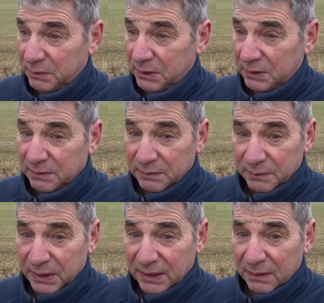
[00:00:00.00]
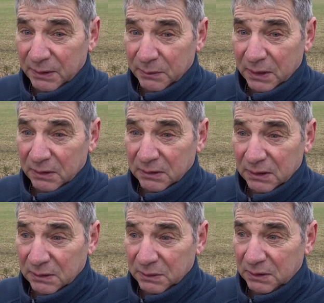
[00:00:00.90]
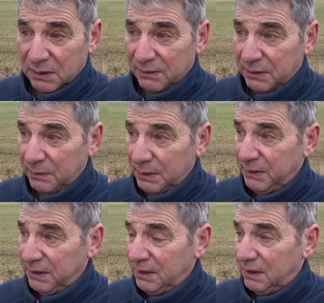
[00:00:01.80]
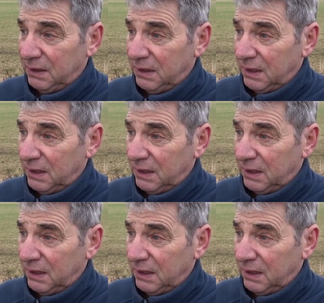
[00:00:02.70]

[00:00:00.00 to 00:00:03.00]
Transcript: we're bringing them up wrong. Should have a blooming uh,